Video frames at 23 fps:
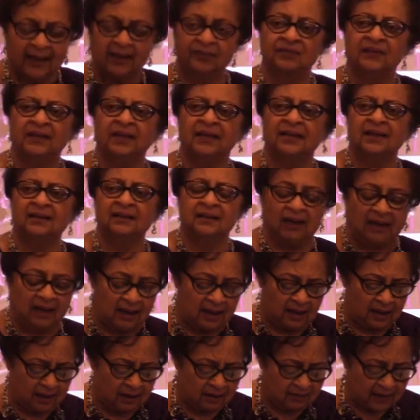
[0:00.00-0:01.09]
And then
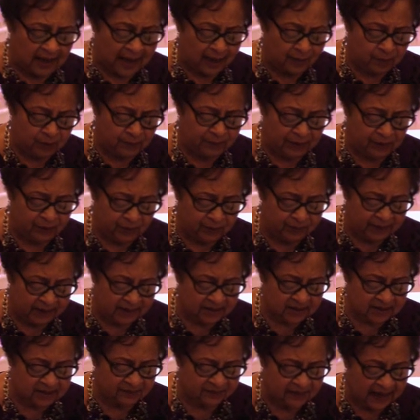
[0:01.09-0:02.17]
I would be
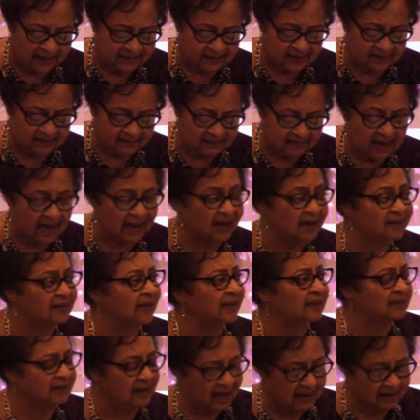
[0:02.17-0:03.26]
remiss if I did not
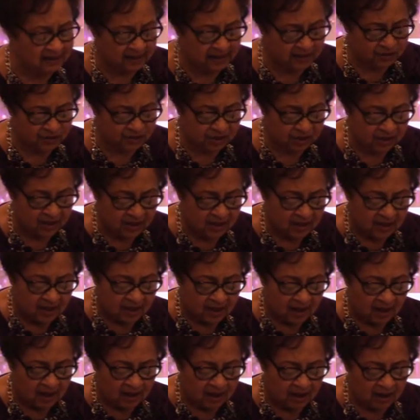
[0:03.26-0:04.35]
acknowledge
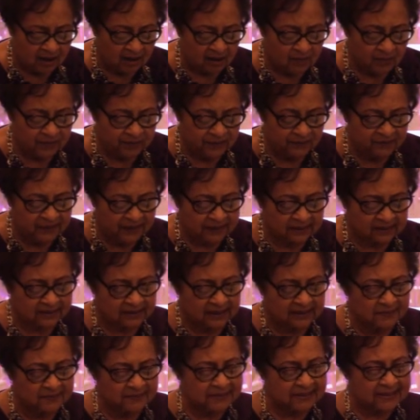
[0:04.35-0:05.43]
the
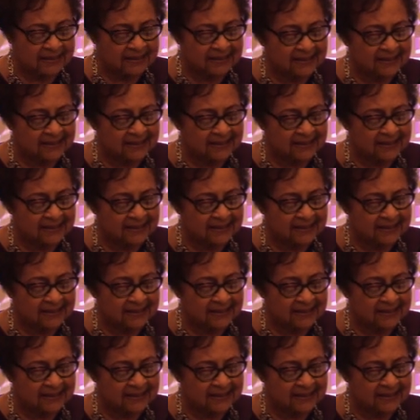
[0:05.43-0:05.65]
Victims